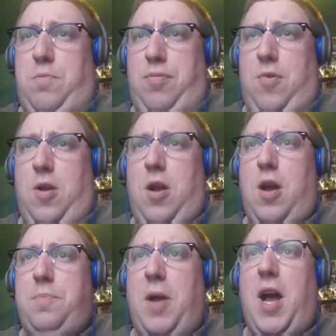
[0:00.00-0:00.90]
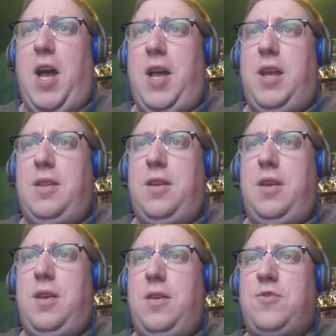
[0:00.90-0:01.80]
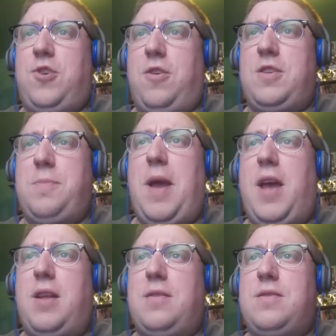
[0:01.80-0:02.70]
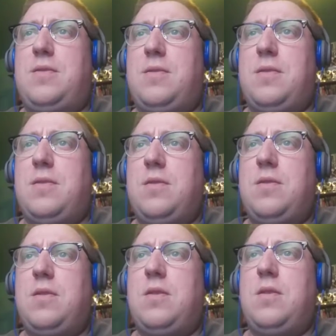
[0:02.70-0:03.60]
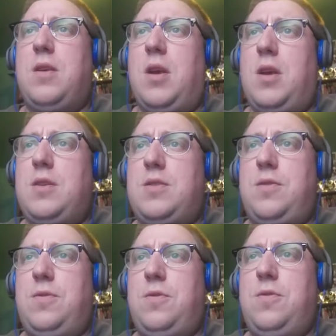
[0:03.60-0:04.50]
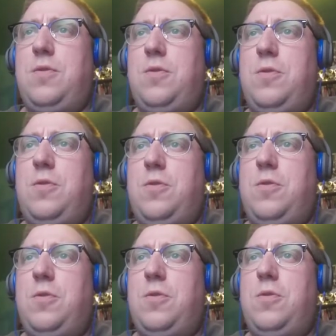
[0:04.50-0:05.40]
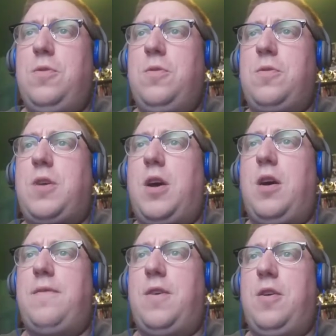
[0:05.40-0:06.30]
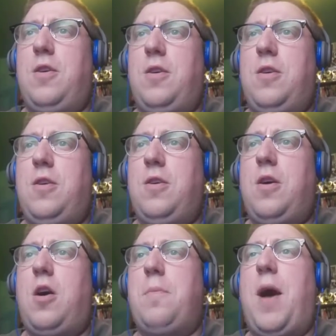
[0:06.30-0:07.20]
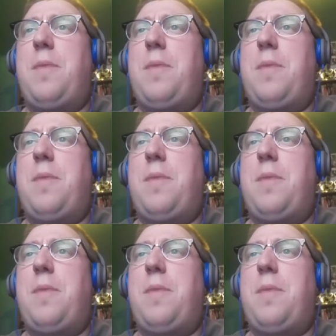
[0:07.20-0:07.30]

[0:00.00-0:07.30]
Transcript: brought by the insurance man to cover all my